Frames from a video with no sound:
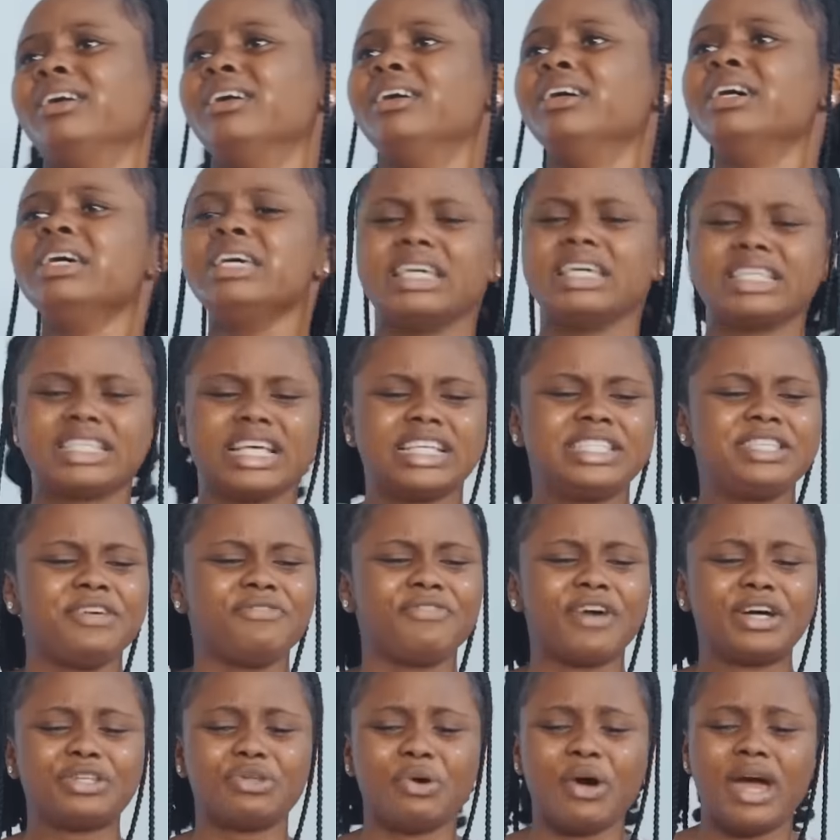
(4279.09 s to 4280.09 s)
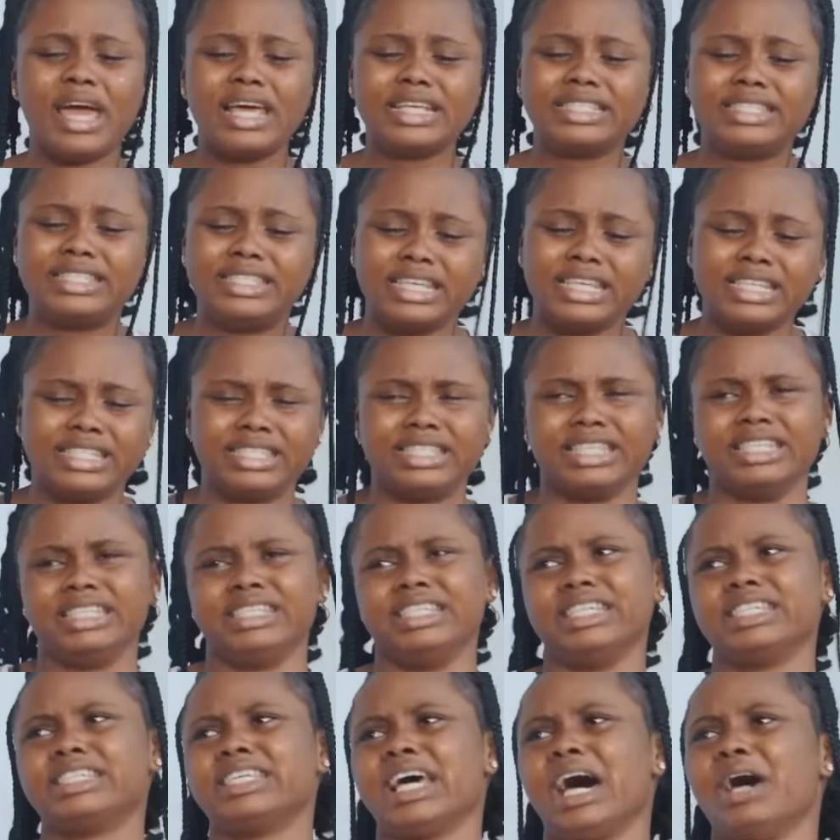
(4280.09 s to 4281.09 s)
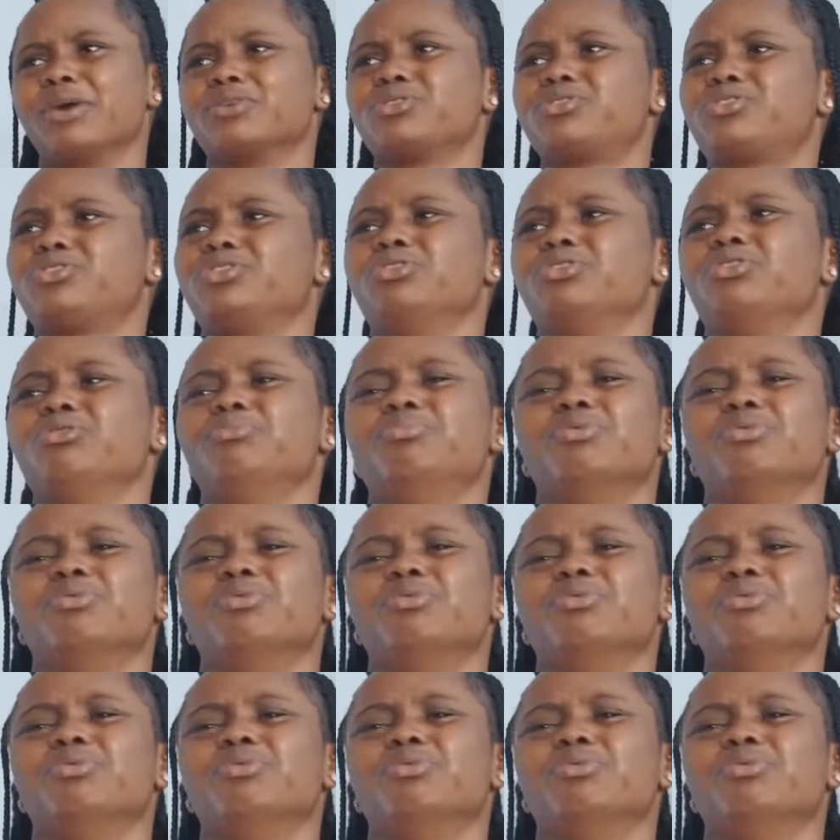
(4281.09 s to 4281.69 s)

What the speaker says: It's as if I don't exist in this house to you